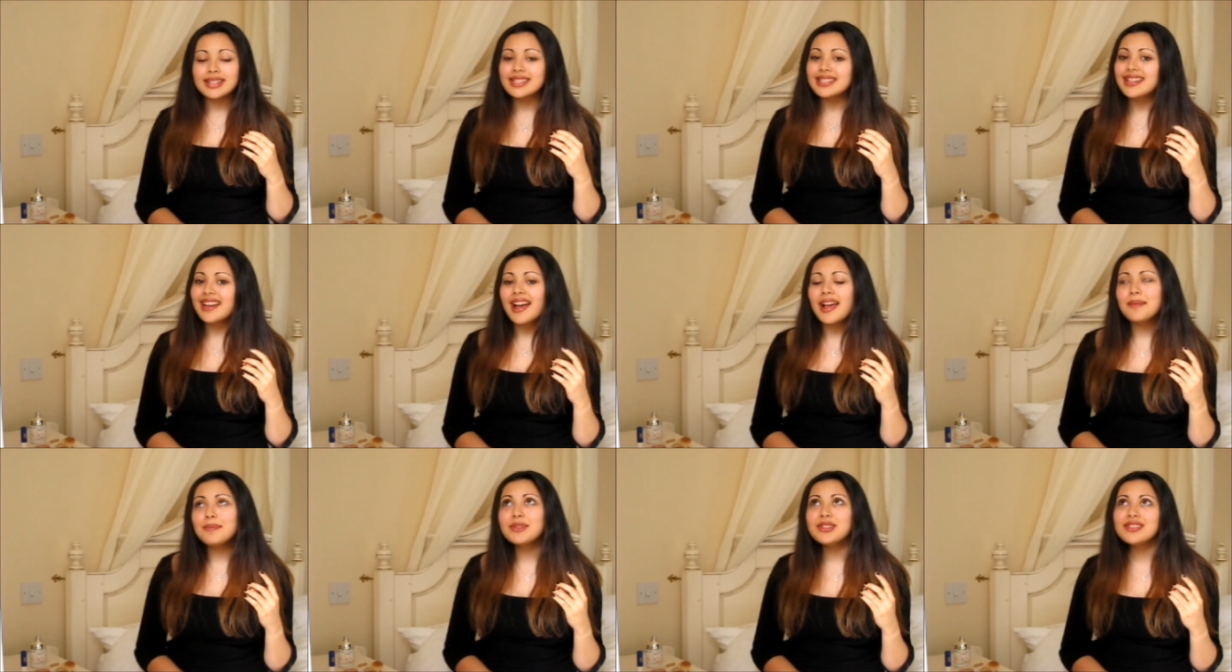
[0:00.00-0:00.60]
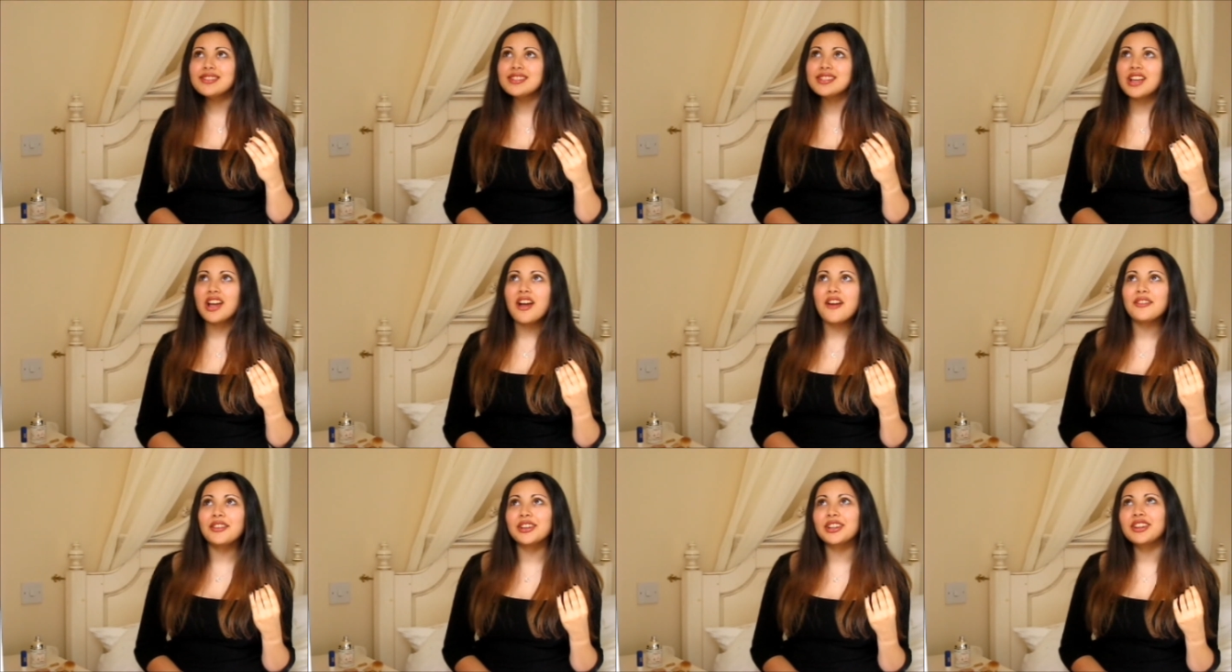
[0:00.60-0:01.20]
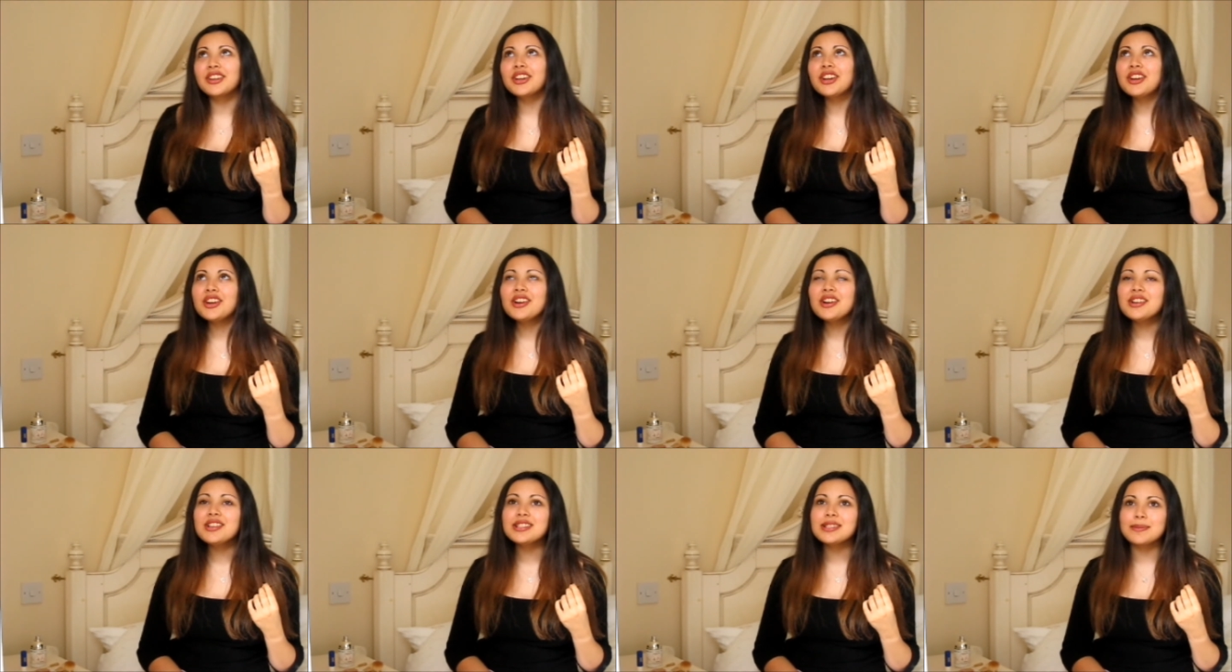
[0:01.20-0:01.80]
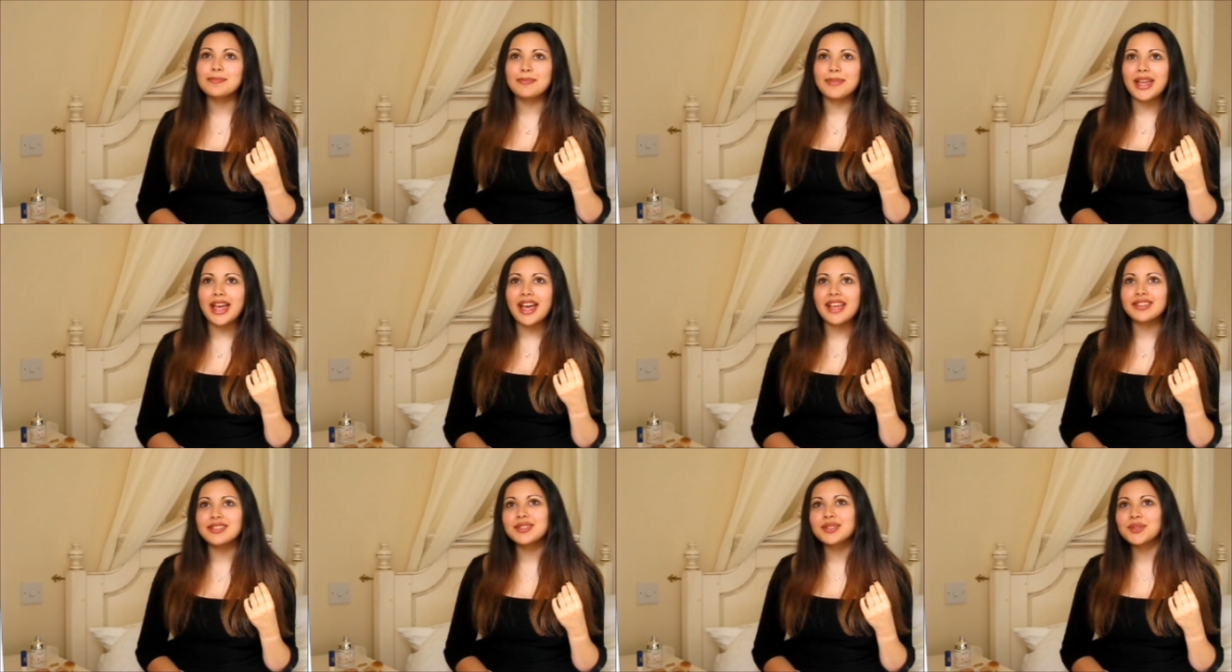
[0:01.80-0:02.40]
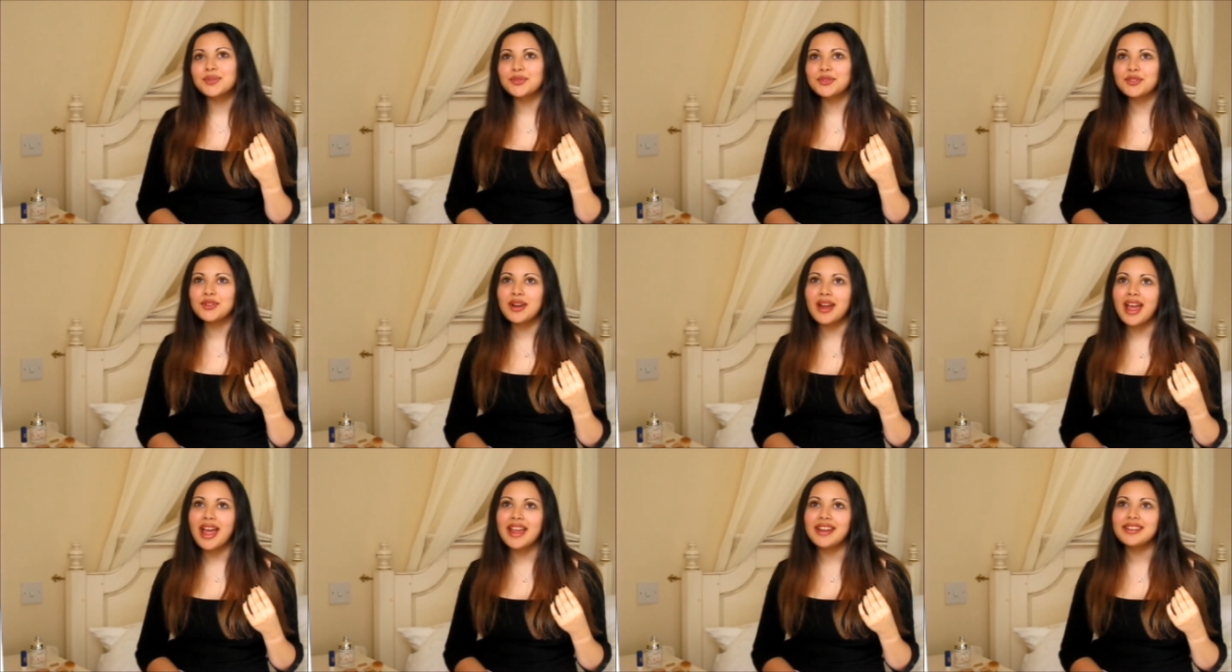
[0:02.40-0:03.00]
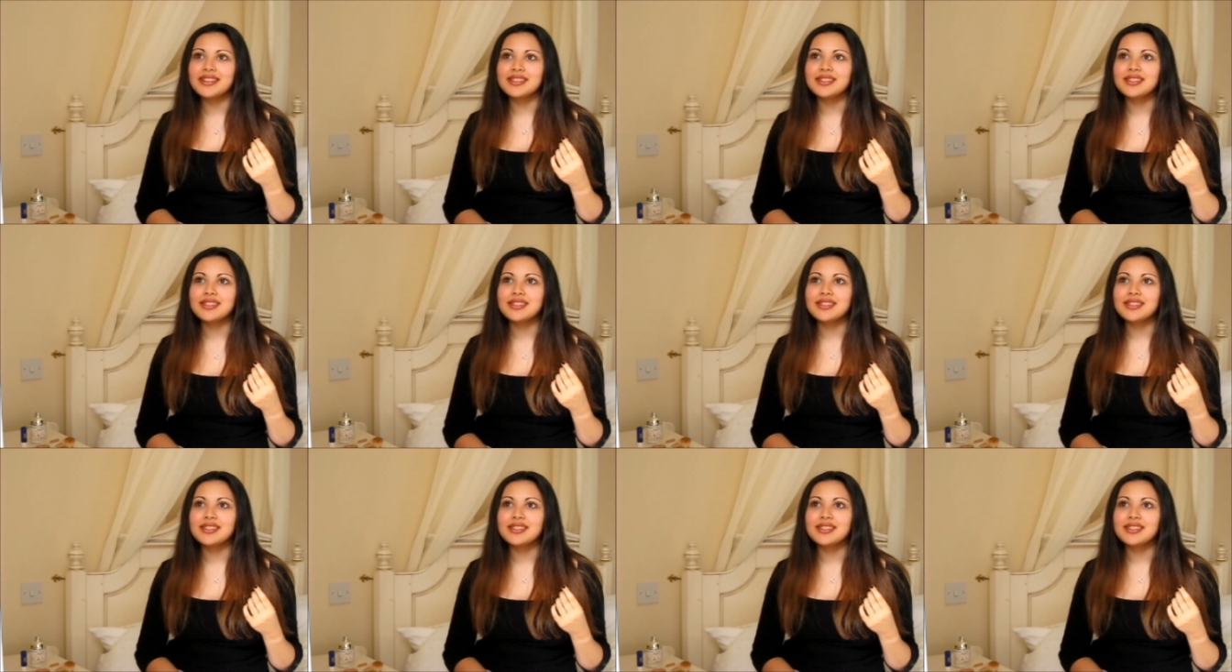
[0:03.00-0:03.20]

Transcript: Diamonds are a girl's best friend.